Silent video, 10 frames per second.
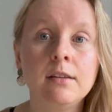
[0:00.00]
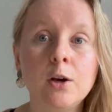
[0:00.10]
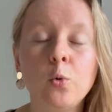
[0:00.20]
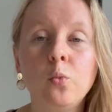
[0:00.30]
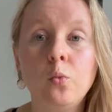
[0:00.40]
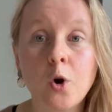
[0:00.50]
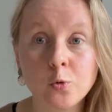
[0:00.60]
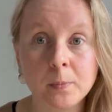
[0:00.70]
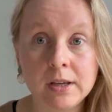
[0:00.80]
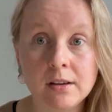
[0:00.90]
there
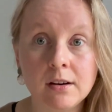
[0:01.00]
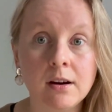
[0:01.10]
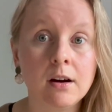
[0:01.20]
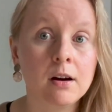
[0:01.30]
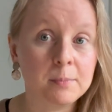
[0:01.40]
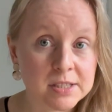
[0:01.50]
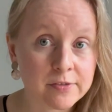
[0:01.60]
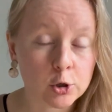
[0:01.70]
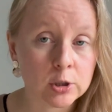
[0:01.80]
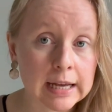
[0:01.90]
won't be
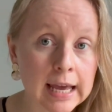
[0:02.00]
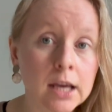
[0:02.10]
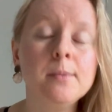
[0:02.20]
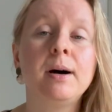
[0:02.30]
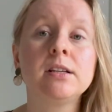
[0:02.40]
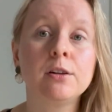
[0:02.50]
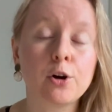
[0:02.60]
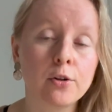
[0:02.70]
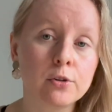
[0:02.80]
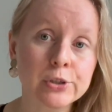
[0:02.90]
bisphenol A, but in
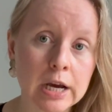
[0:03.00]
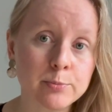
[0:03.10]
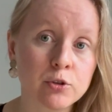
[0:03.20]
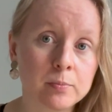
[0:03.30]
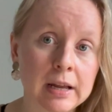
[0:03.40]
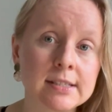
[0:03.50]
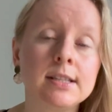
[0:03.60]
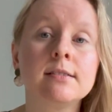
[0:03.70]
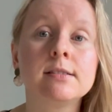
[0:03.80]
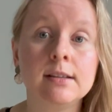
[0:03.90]
other types of
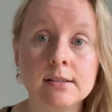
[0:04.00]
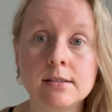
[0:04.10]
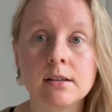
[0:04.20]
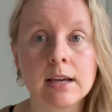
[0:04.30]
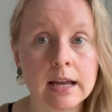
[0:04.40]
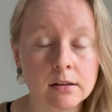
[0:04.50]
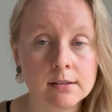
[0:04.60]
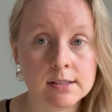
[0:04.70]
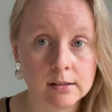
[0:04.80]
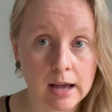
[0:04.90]
plastics this can
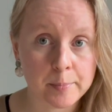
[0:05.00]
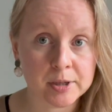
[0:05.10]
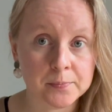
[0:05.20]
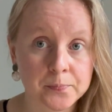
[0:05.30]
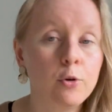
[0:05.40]
still happen.